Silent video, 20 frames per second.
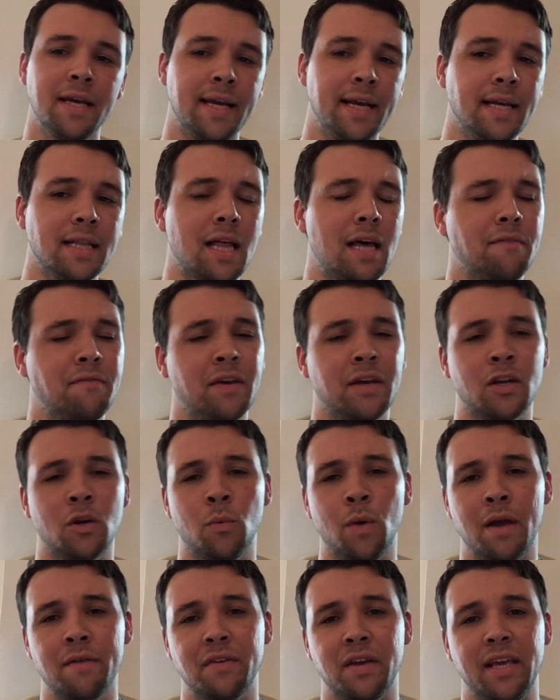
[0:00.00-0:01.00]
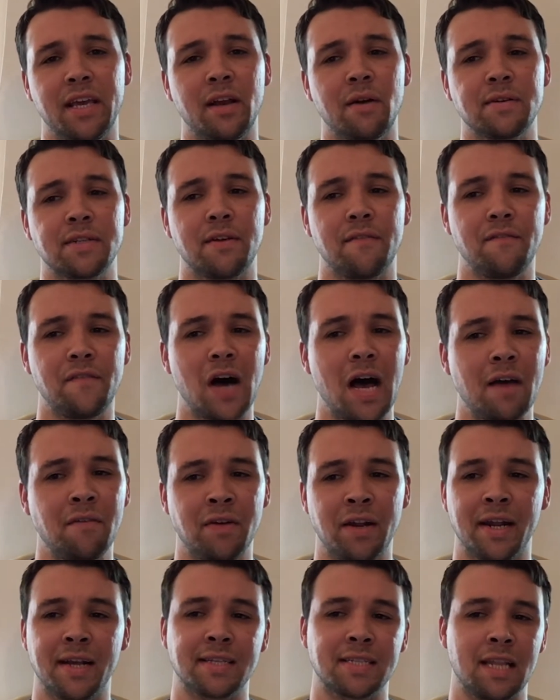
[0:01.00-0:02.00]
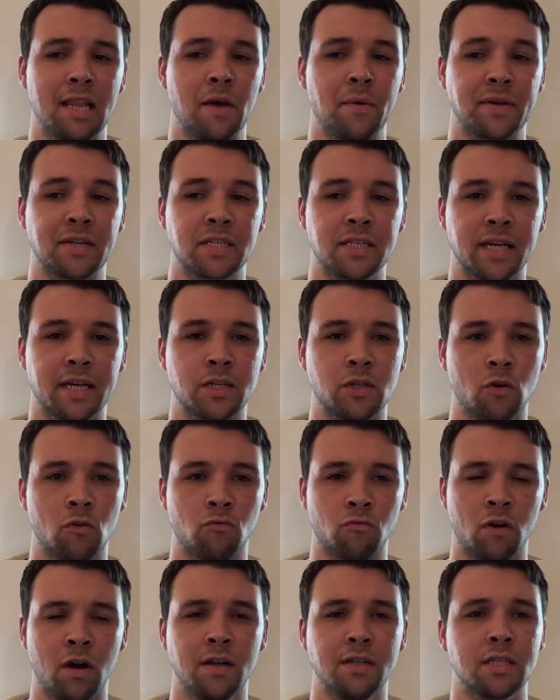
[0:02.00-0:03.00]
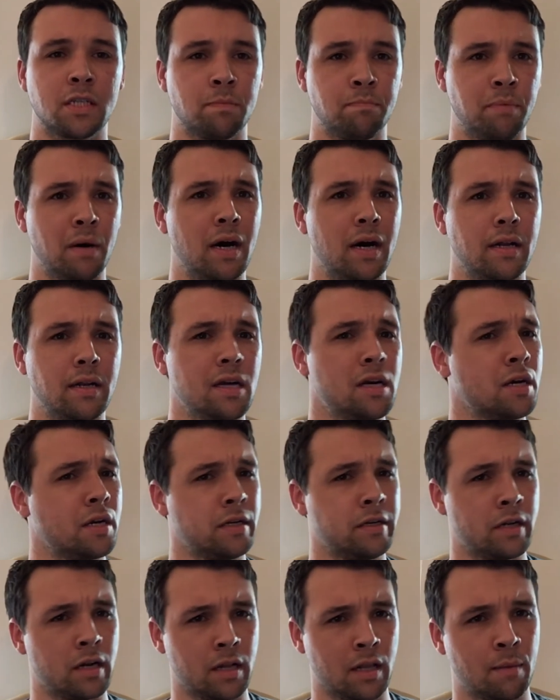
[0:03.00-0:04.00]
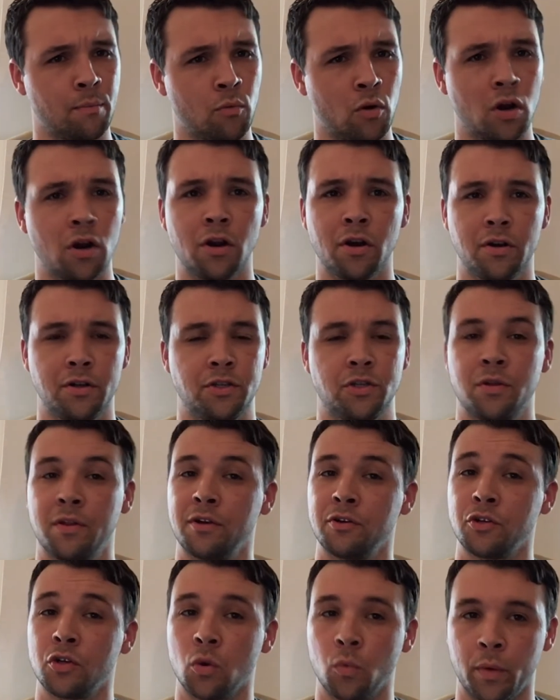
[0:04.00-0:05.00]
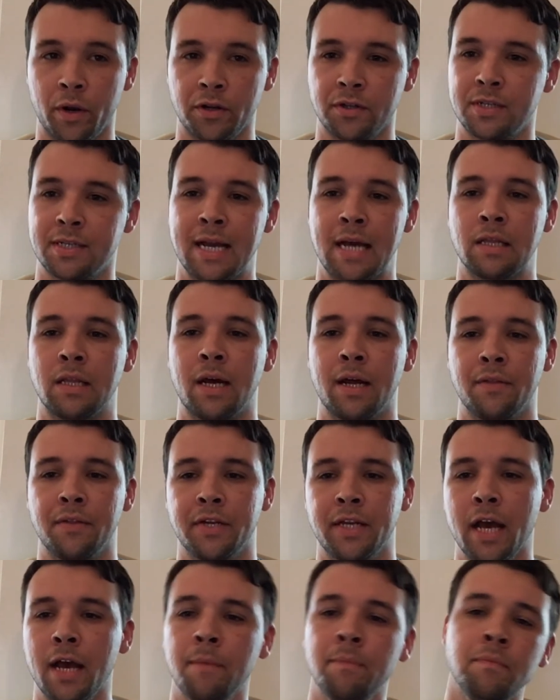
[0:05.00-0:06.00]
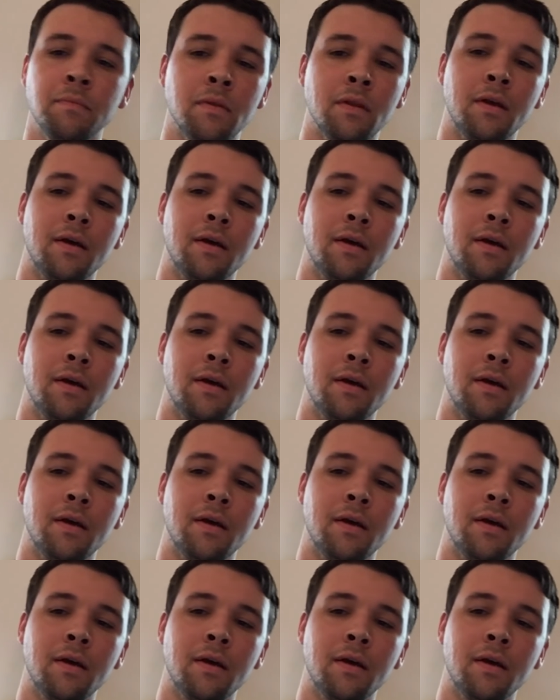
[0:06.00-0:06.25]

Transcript: Eli Villanueva, he goes 5 innings, allowing 6 runs, but none of them were earned. So there's your weird stat line of the day.